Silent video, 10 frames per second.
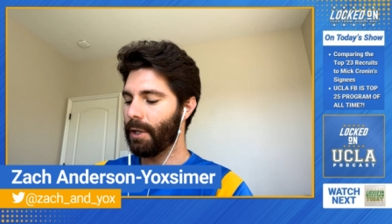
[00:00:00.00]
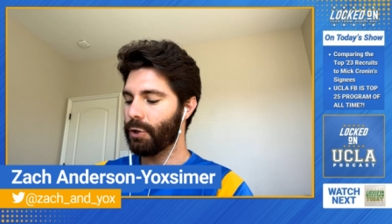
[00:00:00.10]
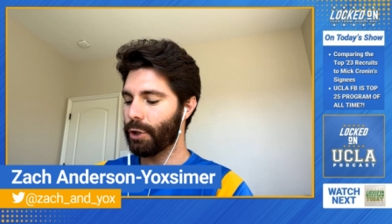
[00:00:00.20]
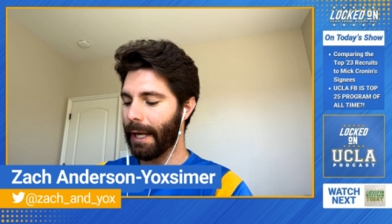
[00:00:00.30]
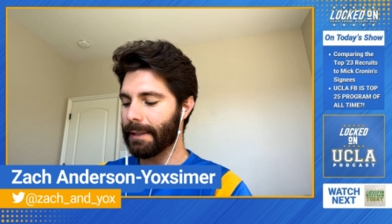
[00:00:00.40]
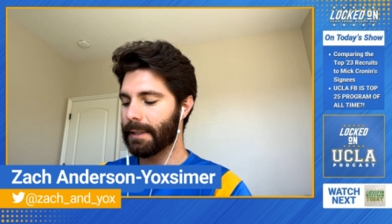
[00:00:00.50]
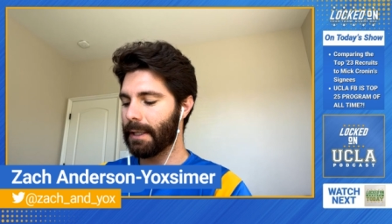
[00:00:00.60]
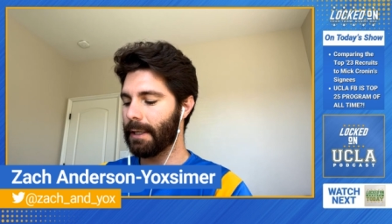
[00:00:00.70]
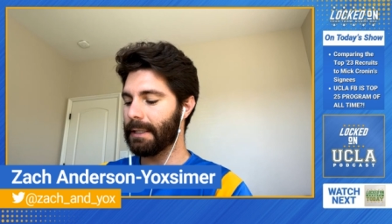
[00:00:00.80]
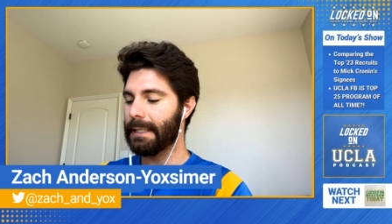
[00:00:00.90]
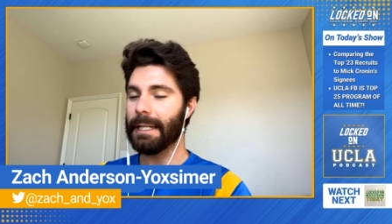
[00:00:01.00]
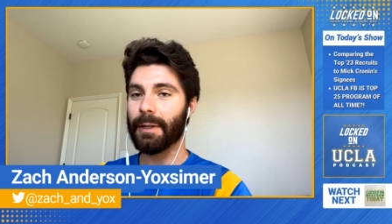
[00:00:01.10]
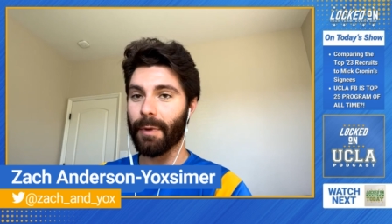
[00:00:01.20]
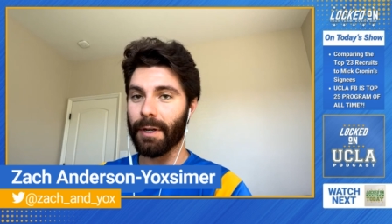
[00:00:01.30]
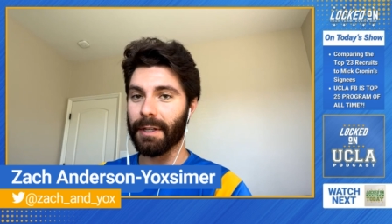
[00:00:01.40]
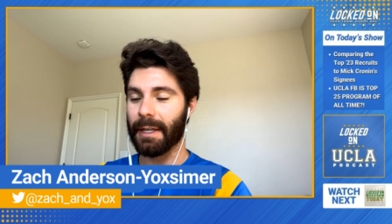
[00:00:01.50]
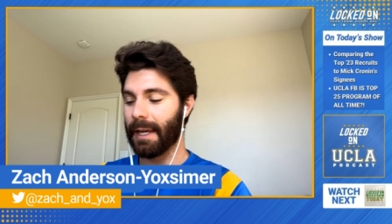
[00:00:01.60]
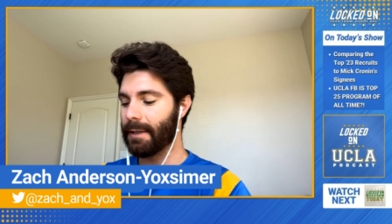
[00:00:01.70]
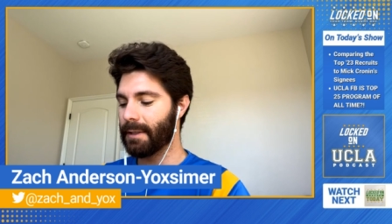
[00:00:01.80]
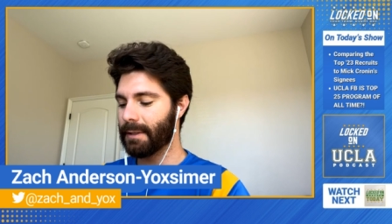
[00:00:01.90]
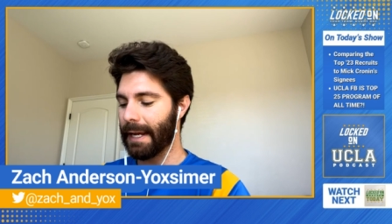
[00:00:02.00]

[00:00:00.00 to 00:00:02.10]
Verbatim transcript: Johnson decommitted to Kansas,